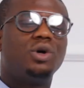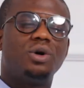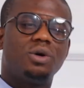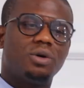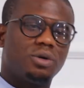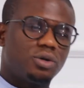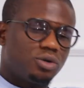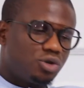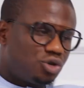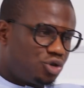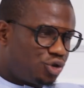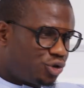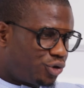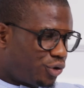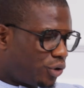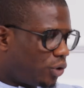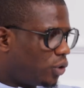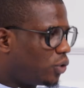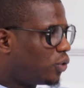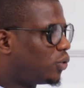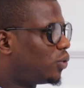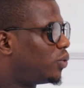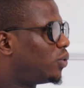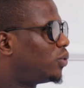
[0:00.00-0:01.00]
like a zone
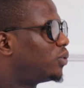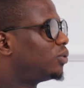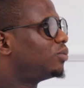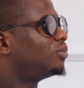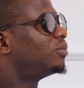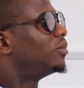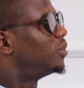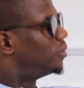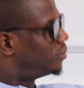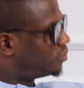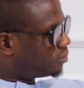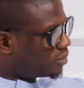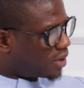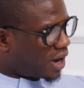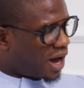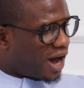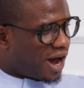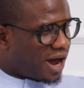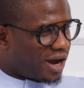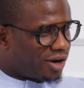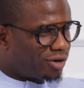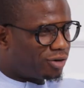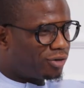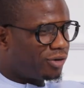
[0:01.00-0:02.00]
True. kind of meditation
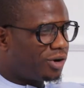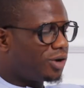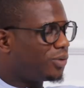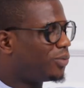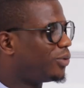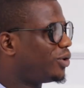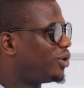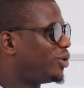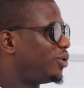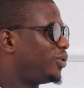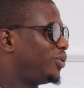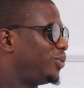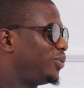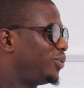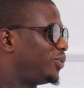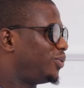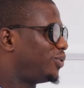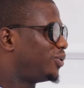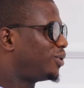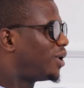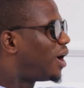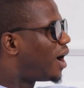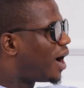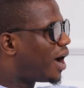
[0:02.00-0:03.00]
I agree space. With you.
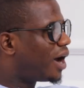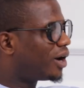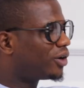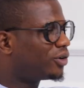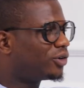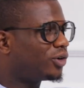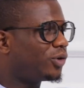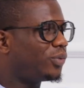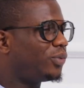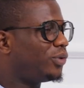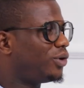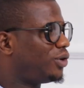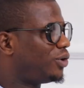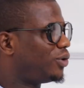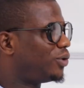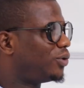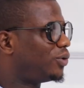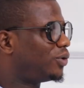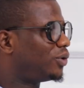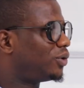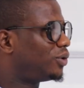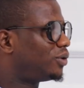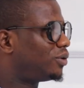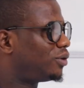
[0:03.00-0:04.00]
Everything I agree with should be
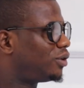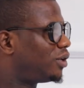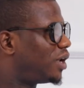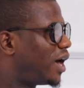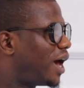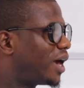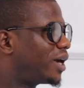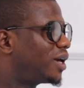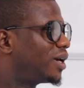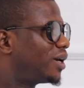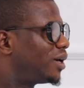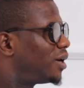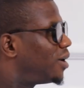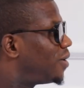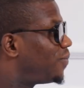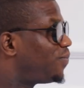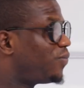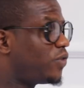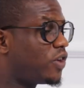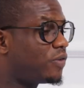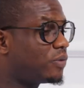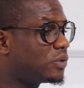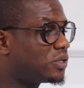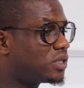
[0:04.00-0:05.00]
you. embedded in like, your
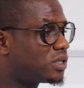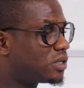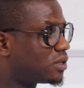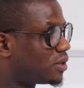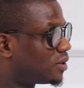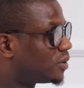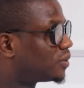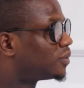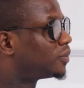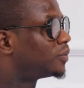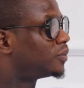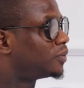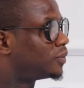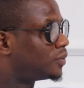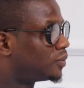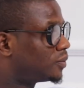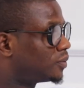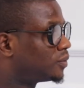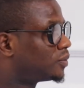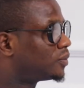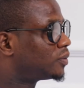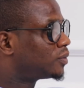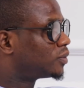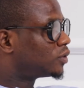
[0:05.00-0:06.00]
home, and I think that's a note to
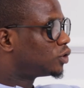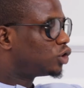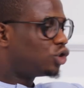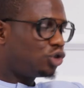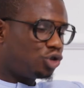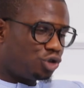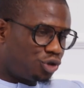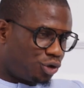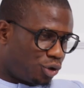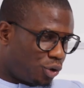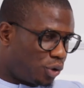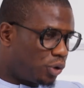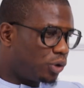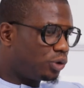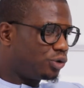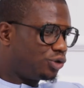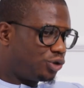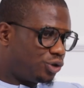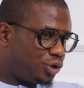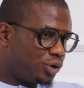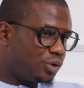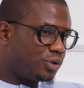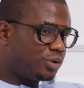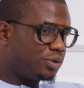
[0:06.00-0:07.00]
developers as
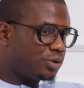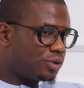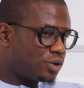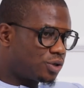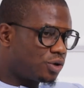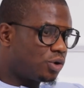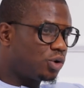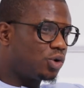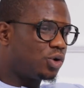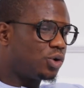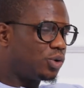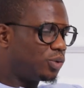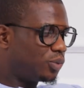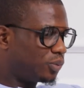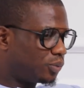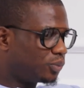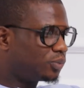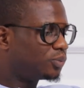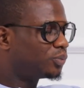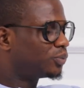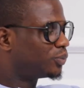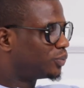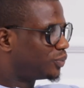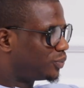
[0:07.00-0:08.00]
well. True, true. You know, in so,
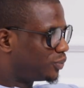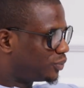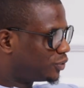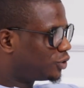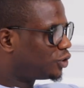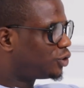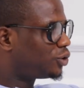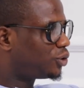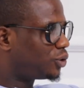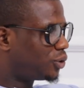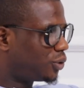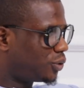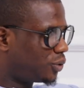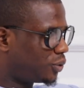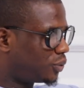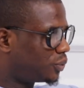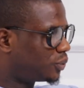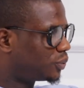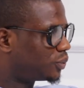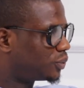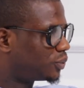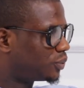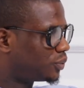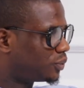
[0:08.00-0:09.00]
curating homes true.
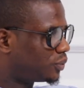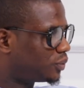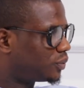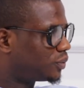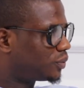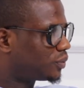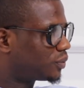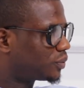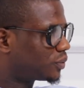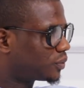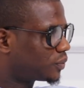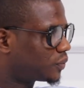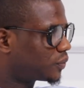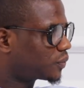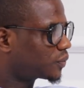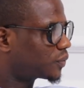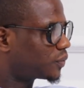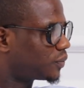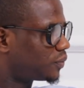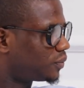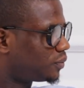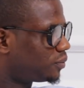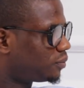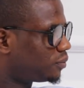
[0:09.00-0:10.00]
that people would actually
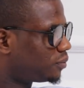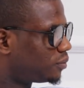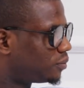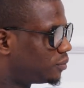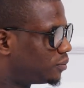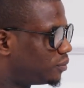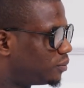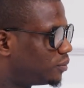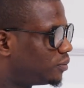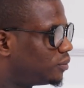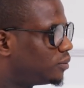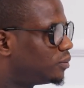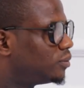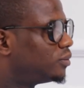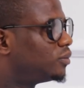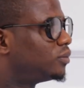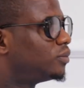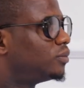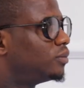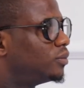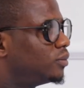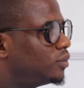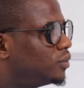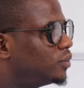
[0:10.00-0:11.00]

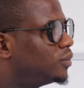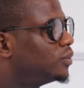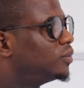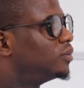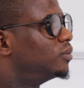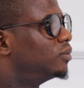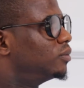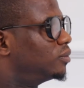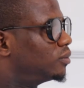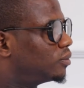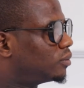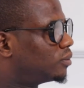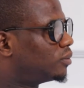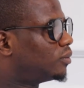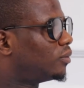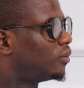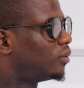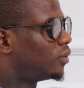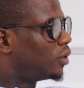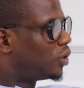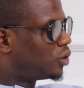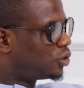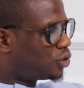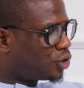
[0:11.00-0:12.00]
really readily
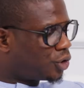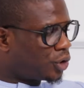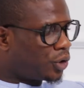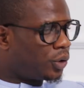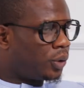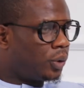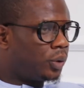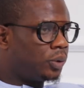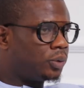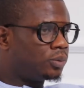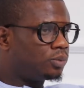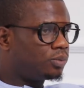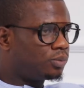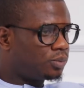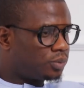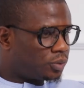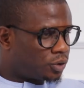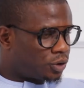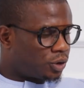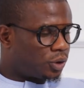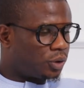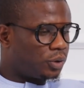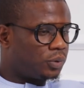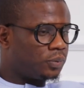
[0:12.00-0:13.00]
invest in. It's important true,
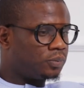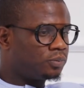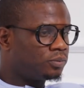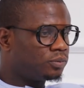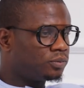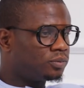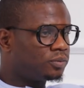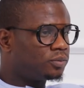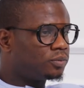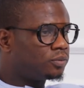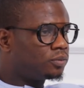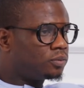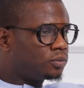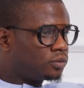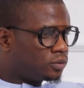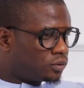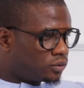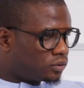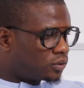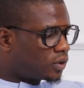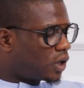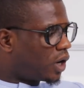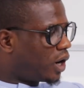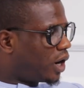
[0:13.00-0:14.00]
to you know, bear that in
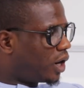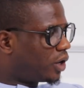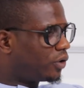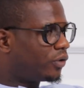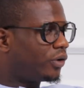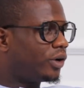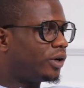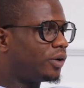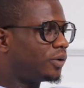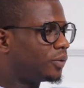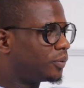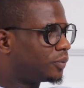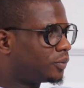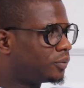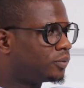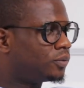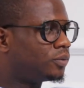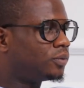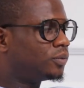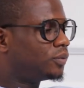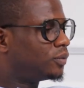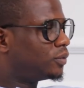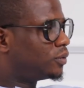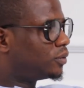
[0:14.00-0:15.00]
mind. I agree. As
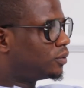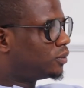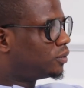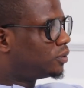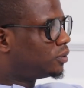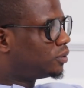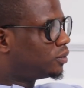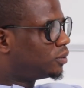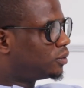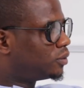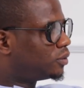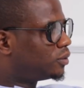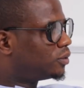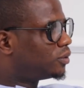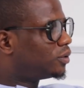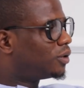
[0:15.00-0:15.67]
2021 here.